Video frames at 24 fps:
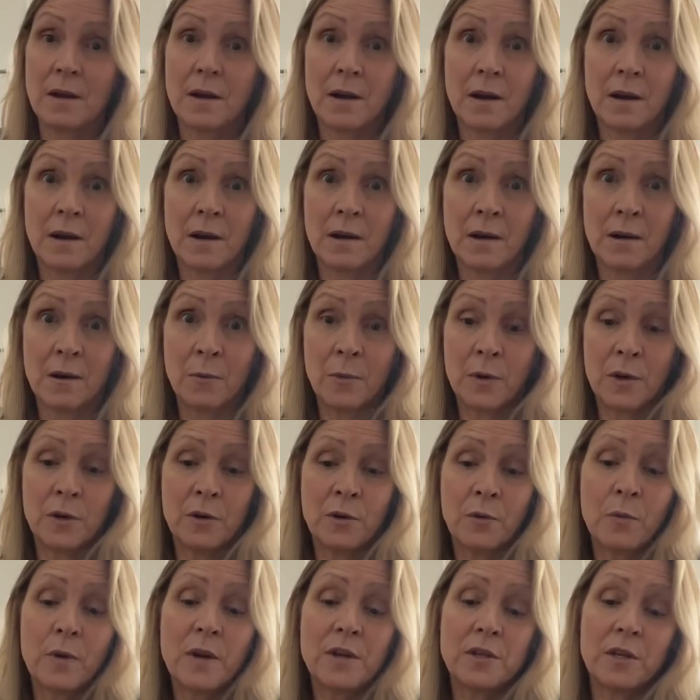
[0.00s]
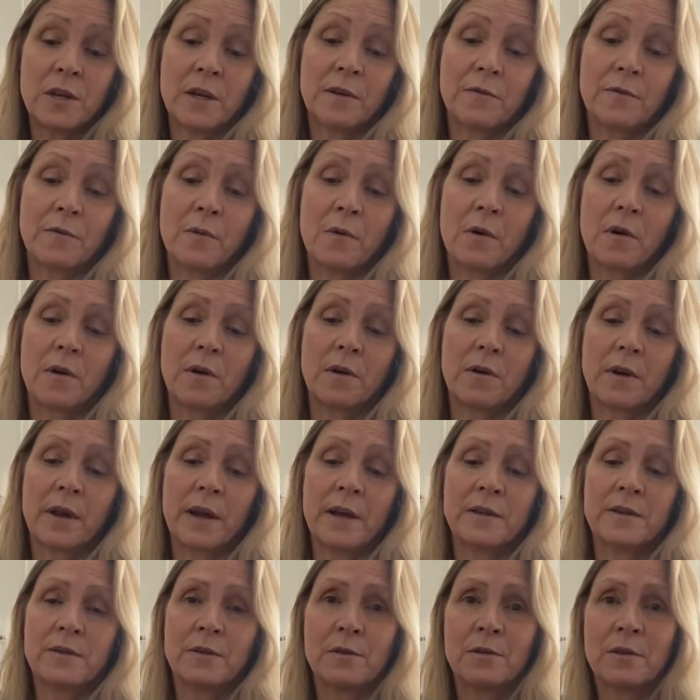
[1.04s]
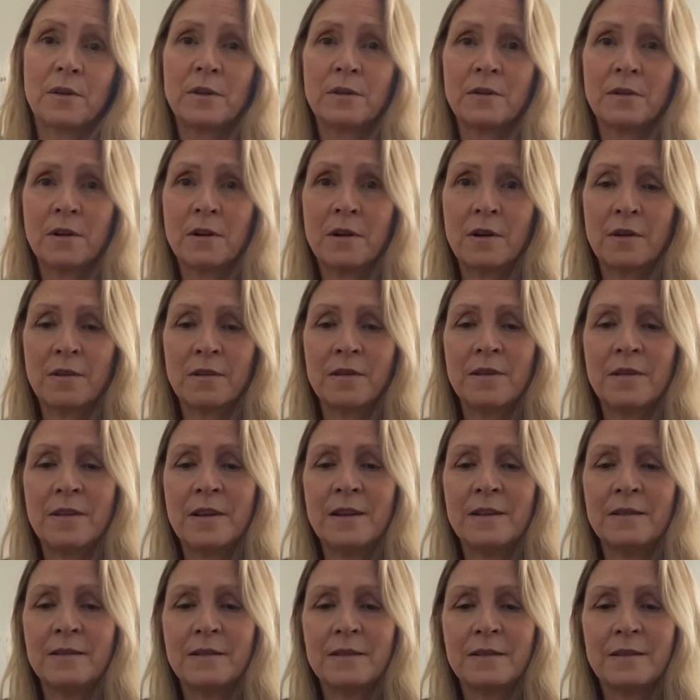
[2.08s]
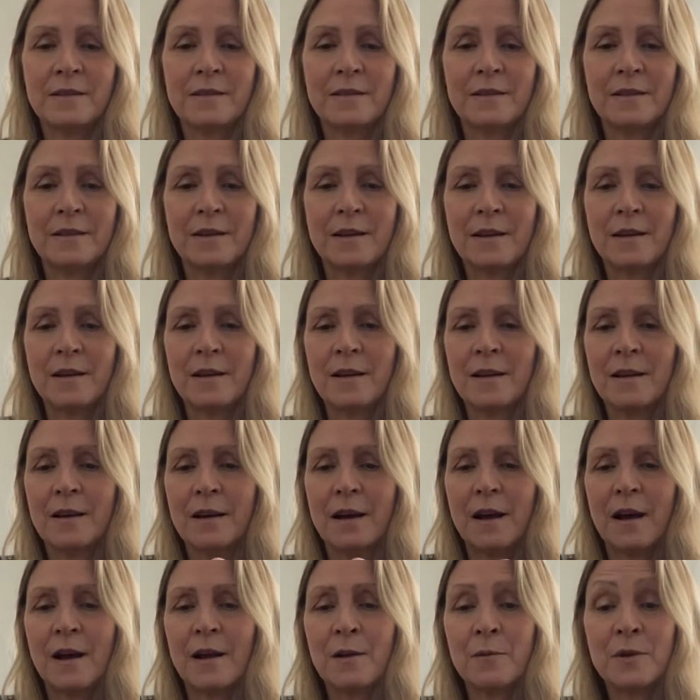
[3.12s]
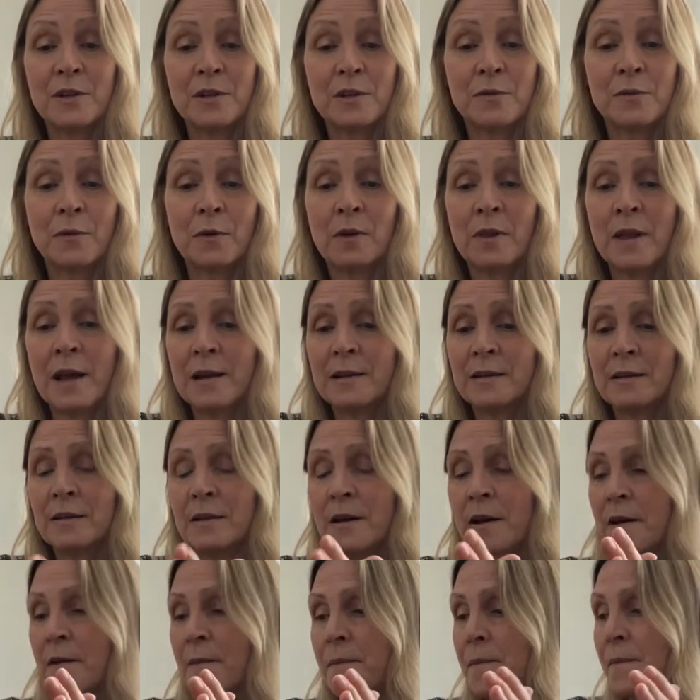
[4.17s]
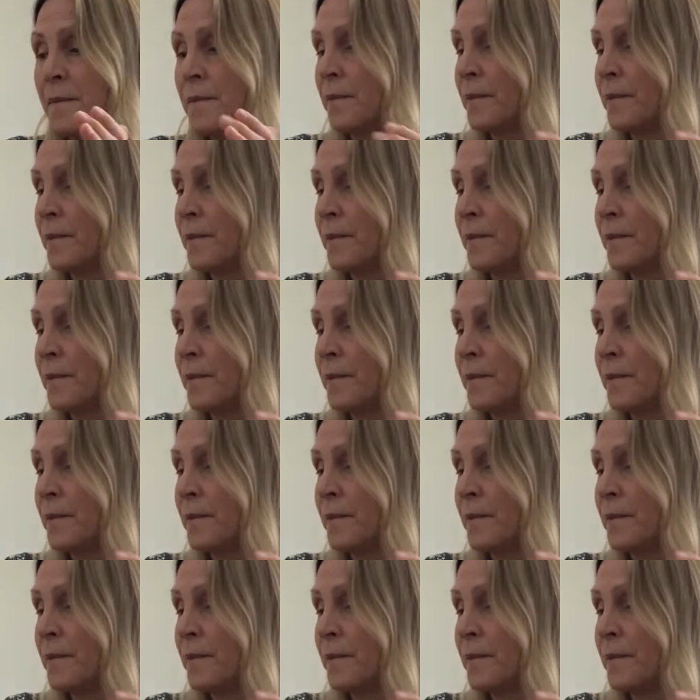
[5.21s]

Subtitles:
are what you're wishing for. Okay, so these are the things I wished for last time.